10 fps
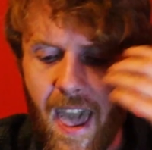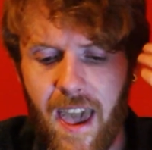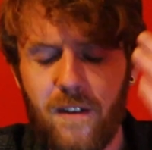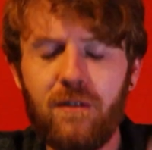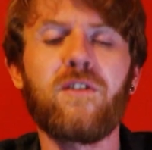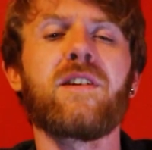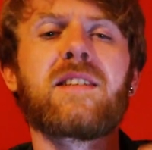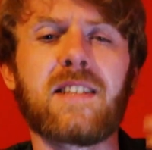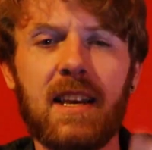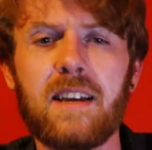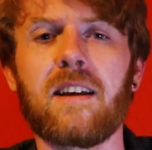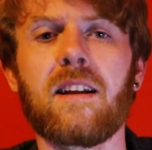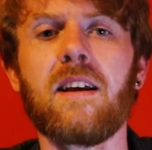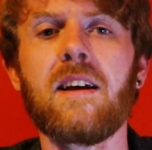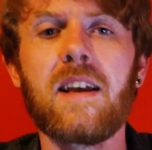every
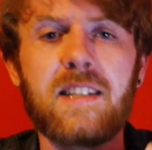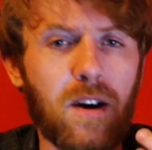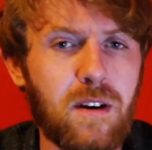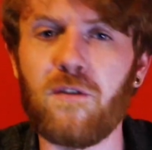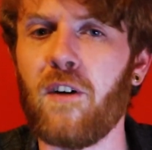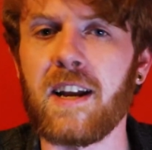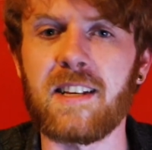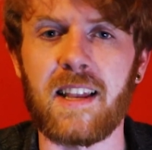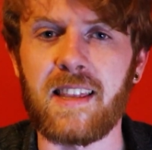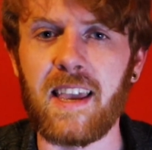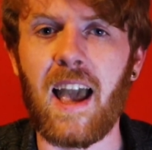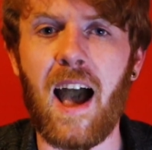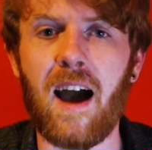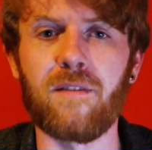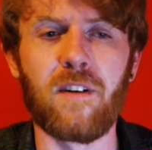single sound effect that they
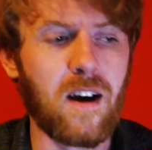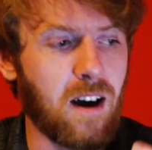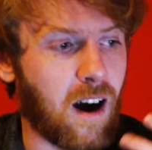have